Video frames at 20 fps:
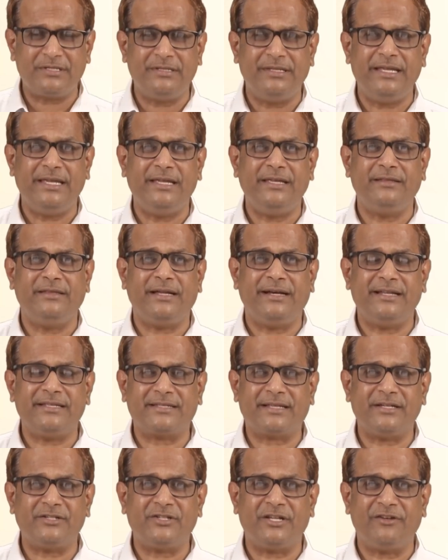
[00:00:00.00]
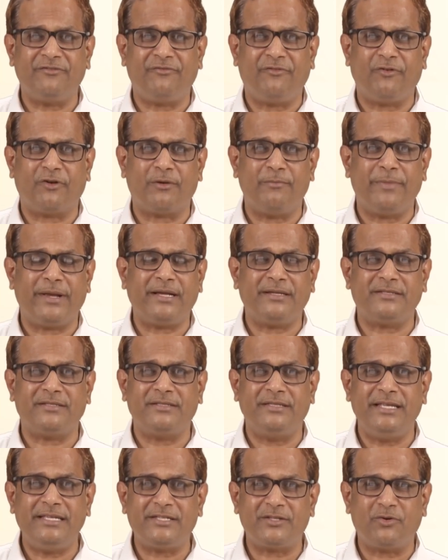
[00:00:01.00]
the discussion forum,
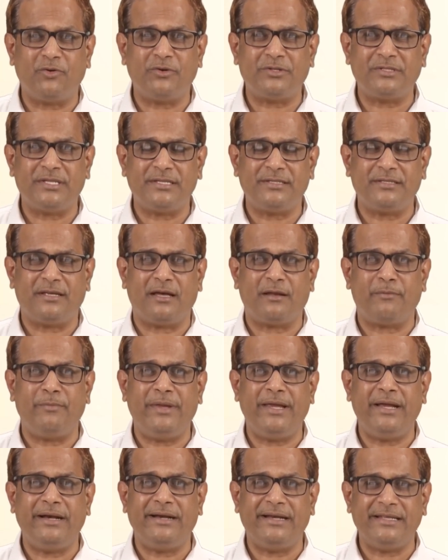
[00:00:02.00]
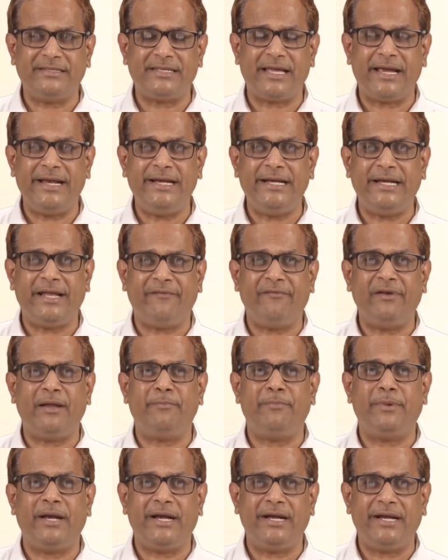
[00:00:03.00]
because these courses are being designed,
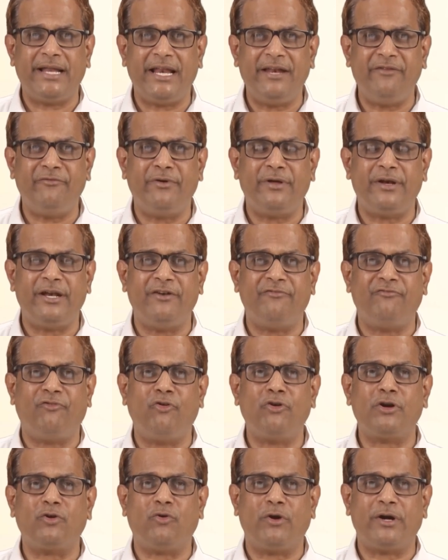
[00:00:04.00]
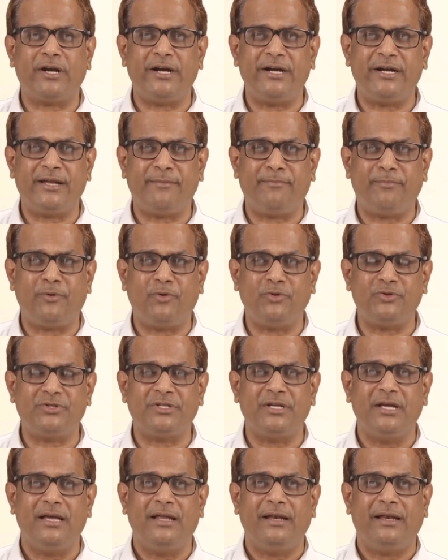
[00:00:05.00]
developed and delivered in 4-quadrant
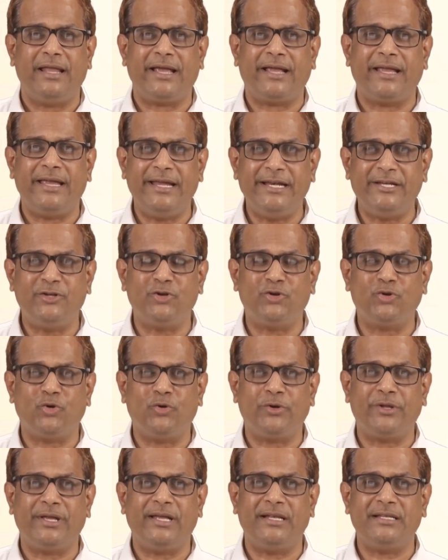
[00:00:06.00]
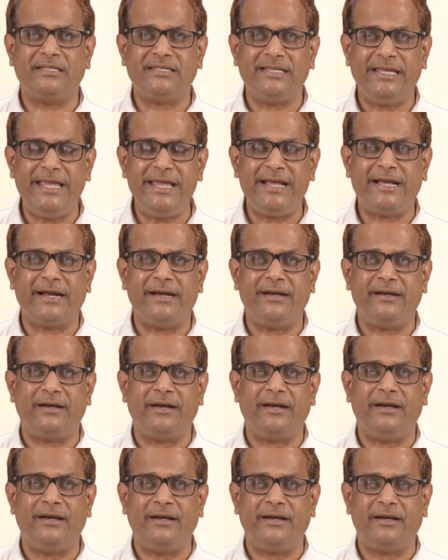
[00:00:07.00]
approach like e-tutorials,
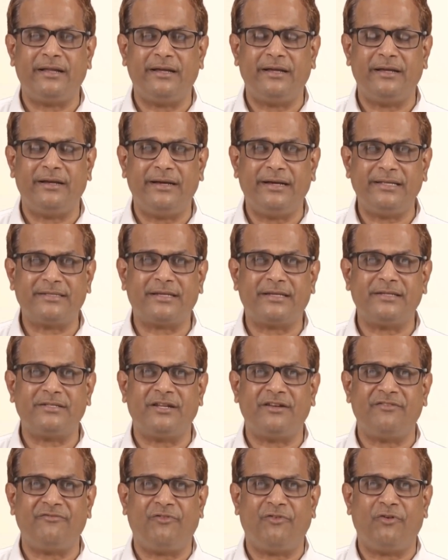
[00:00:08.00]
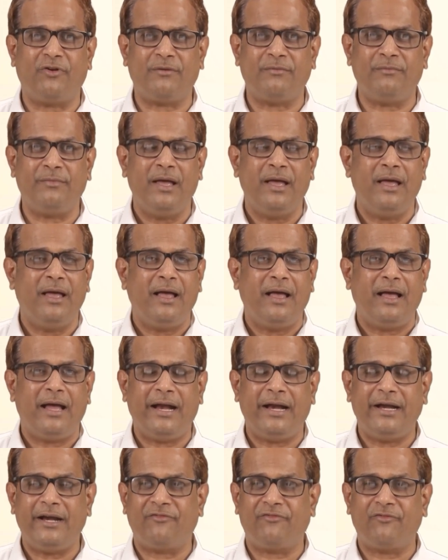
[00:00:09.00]
e-content, discussion forum,
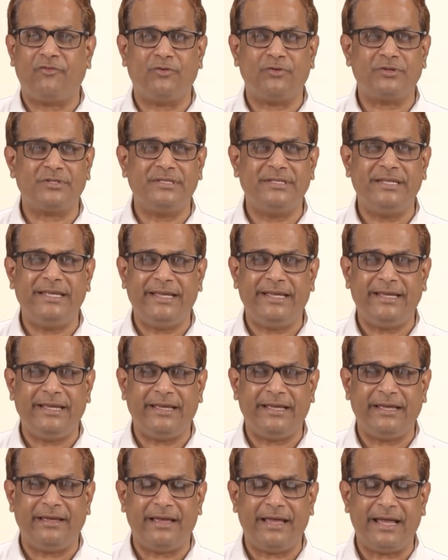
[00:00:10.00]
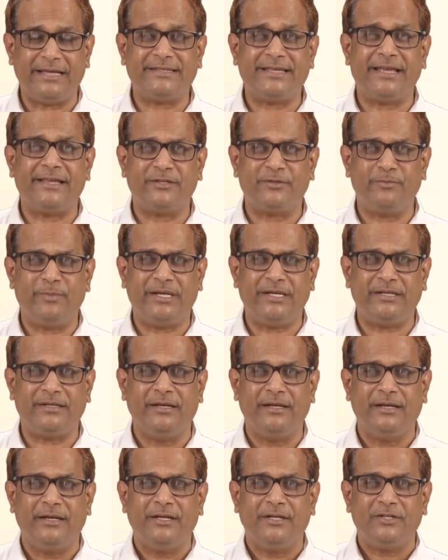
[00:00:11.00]
and of course the assessment.
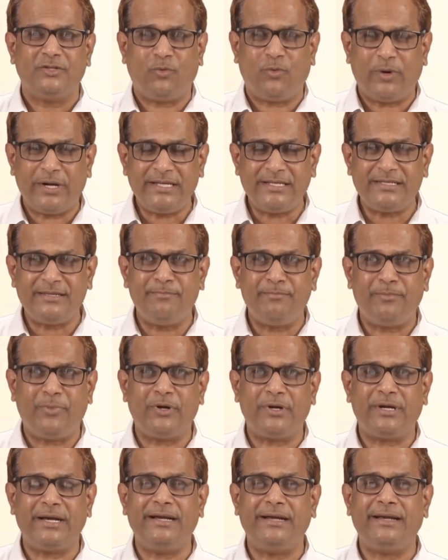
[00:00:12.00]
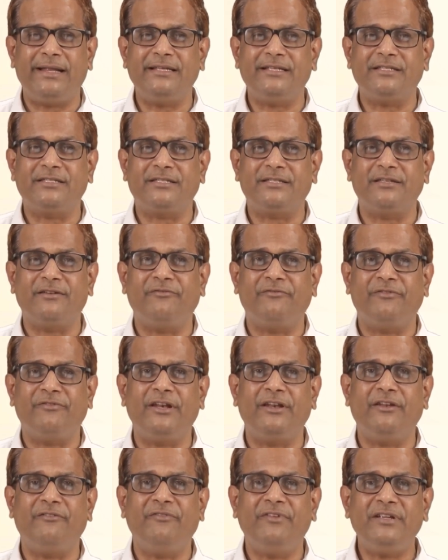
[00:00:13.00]
So what is important is
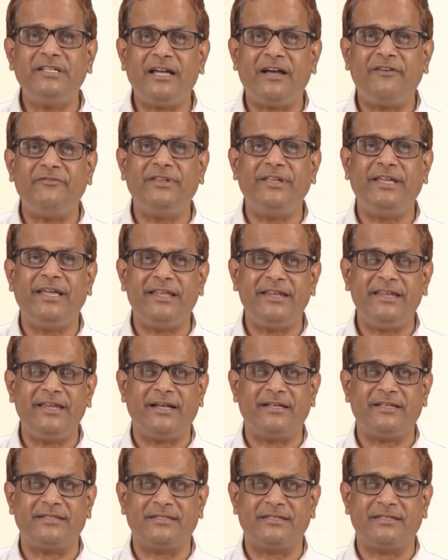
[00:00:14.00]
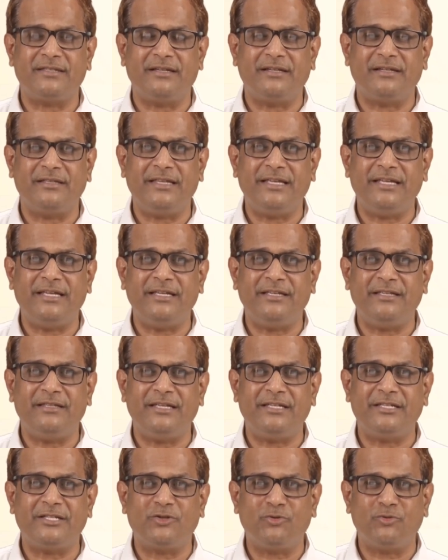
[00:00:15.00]
which of the areas
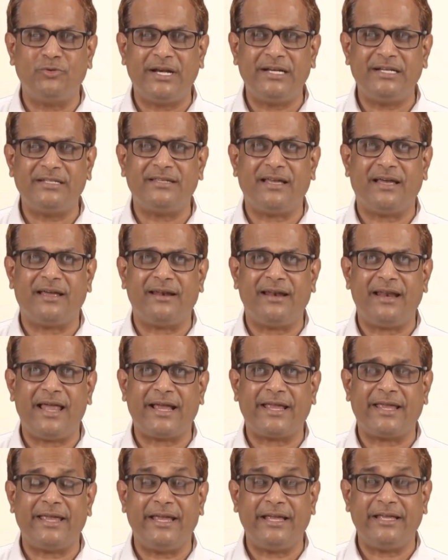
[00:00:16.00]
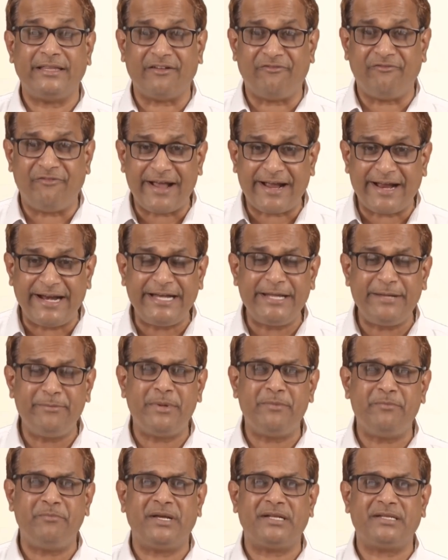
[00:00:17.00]
the students are lacking, the faculty
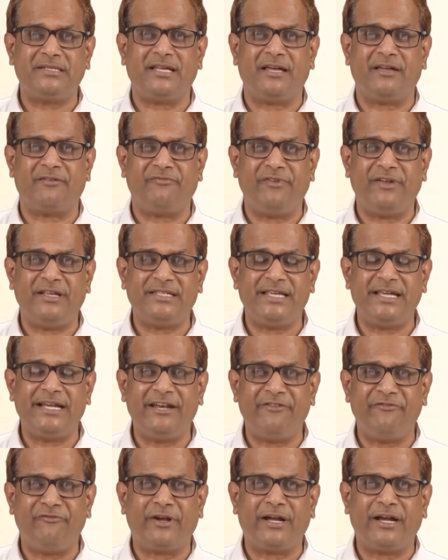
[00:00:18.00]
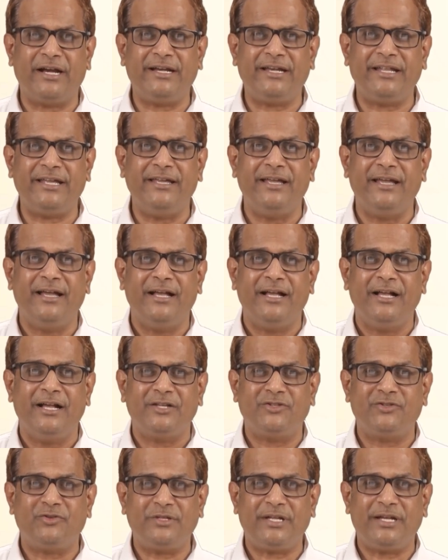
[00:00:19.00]
members are facing difficulty,
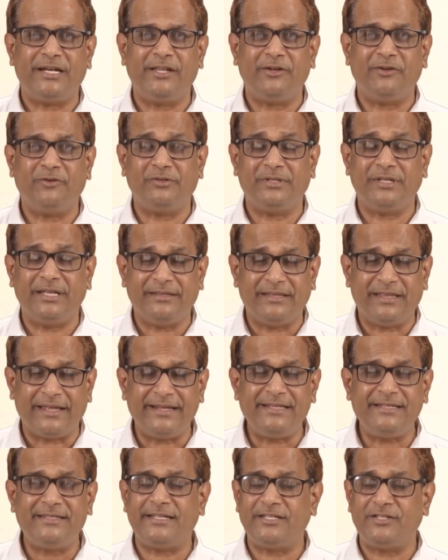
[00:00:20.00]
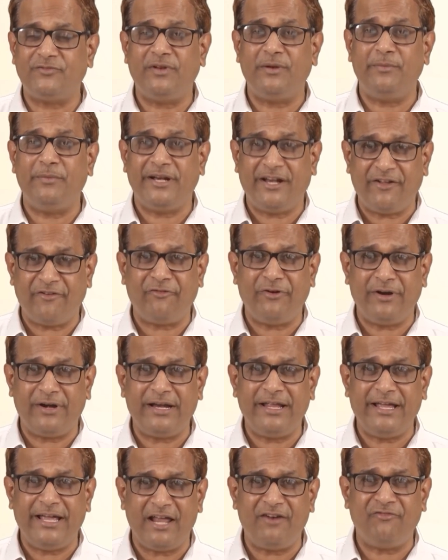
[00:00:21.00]
so that the research will be
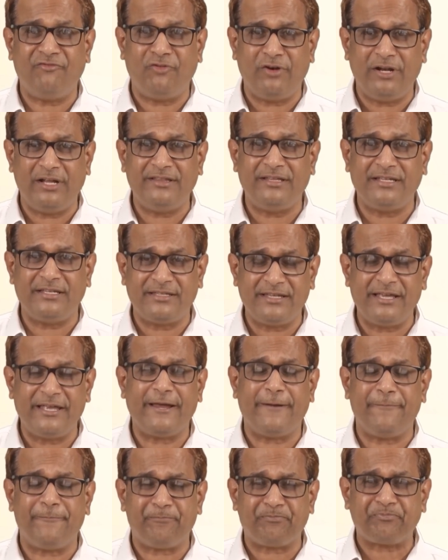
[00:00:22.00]
definitely helpful in this area.